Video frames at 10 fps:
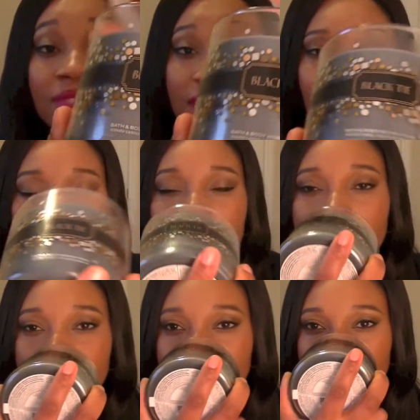this
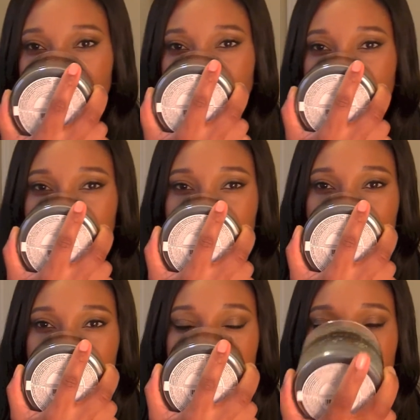one
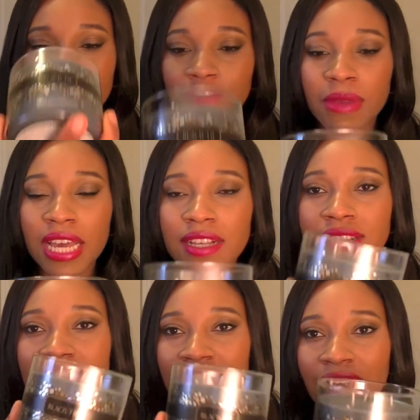
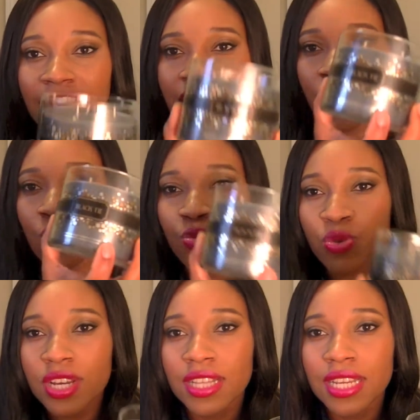smells like a
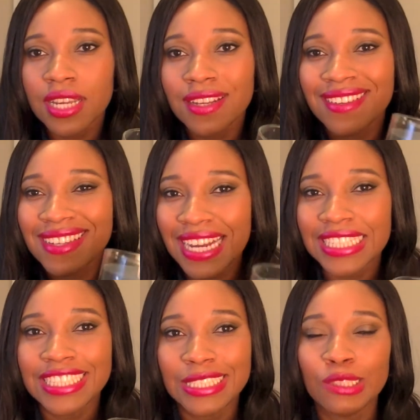really
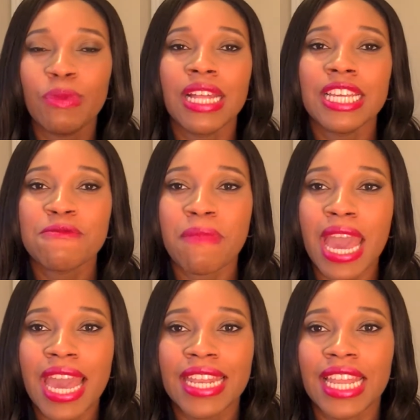nice smelling
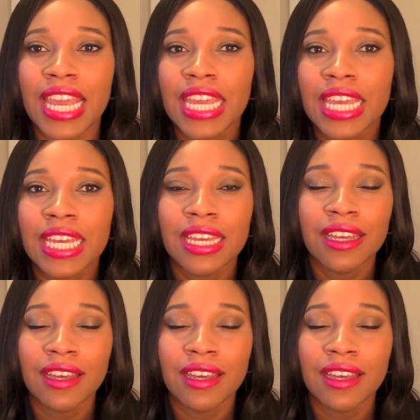man. Like,